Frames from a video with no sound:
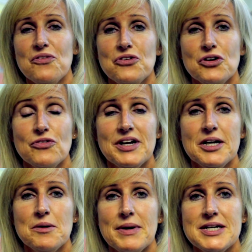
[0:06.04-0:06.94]
offer a
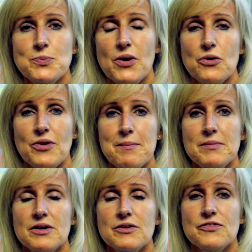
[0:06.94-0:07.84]
curriculum based
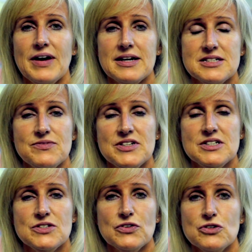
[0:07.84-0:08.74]
programme of
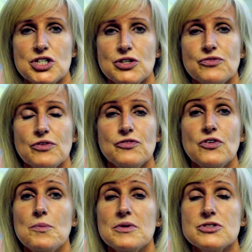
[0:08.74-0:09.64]
activities for children from
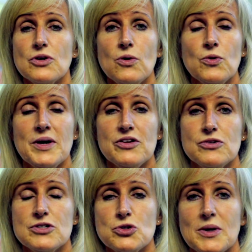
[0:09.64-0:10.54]
4 months all the way
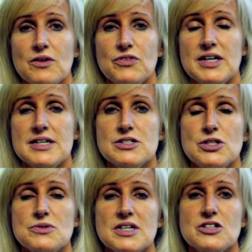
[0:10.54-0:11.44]
through to 12 years
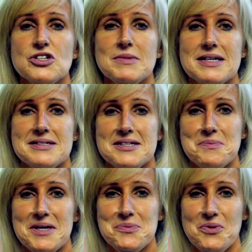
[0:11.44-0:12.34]
using a gymnastics
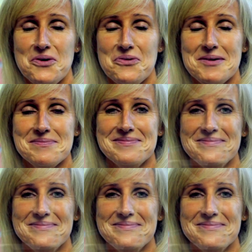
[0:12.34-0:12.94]
based programme.